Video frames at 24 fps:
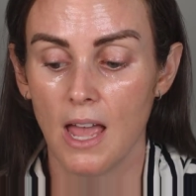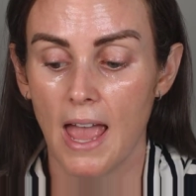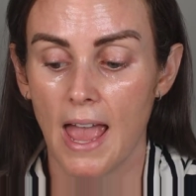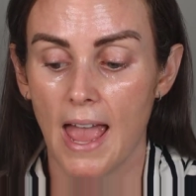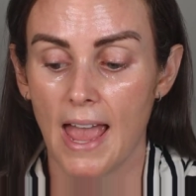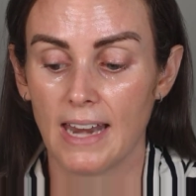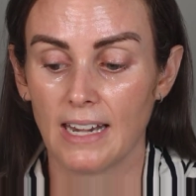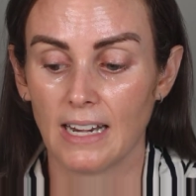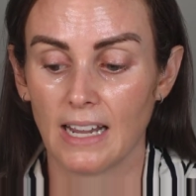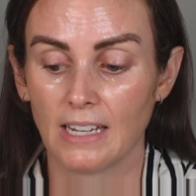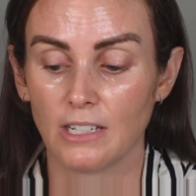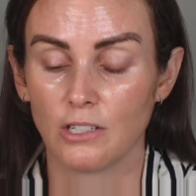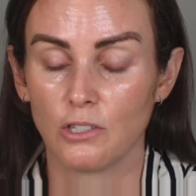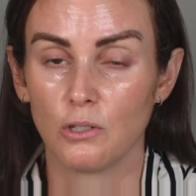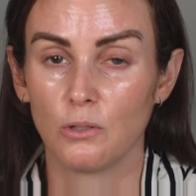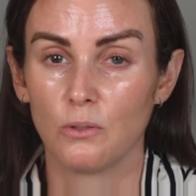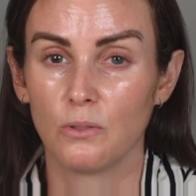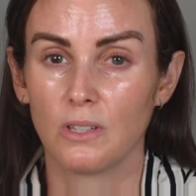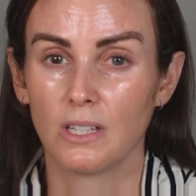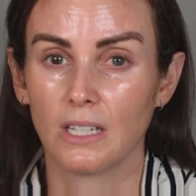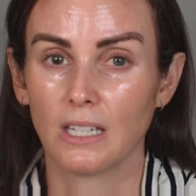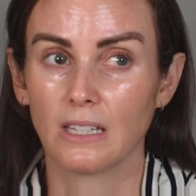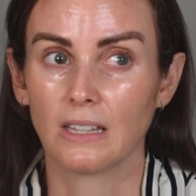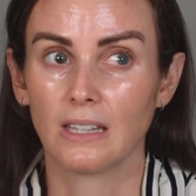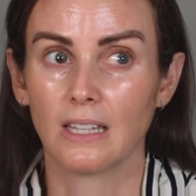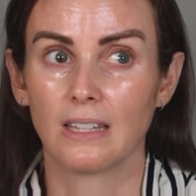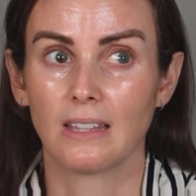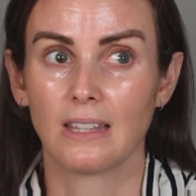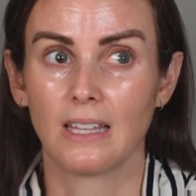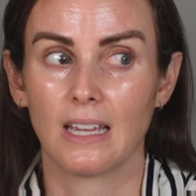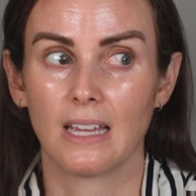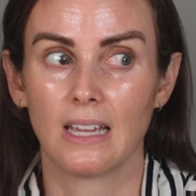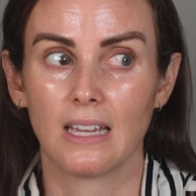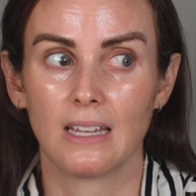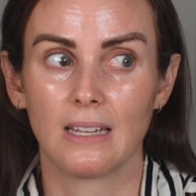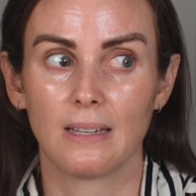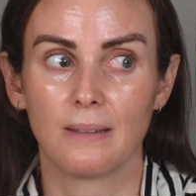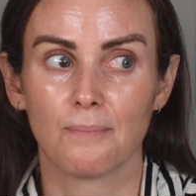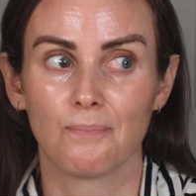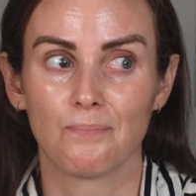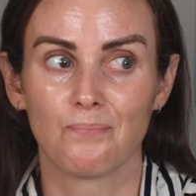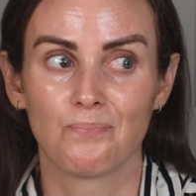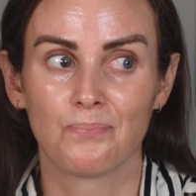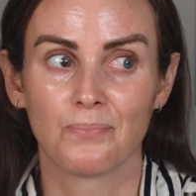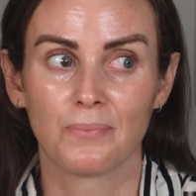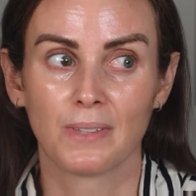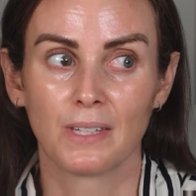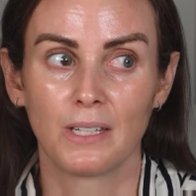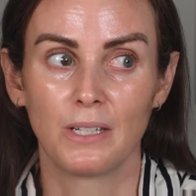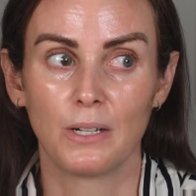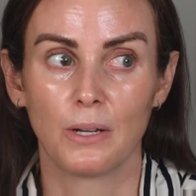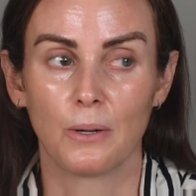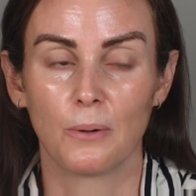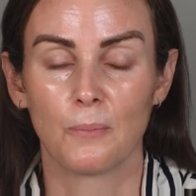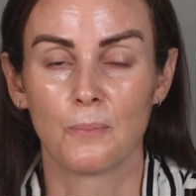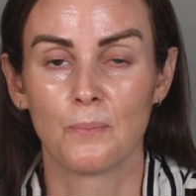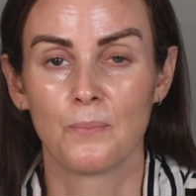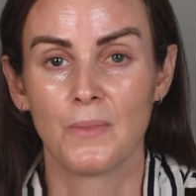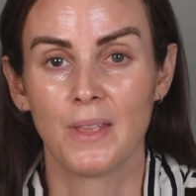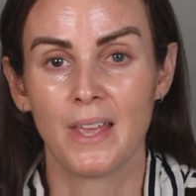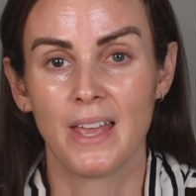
And I do think that they, you know,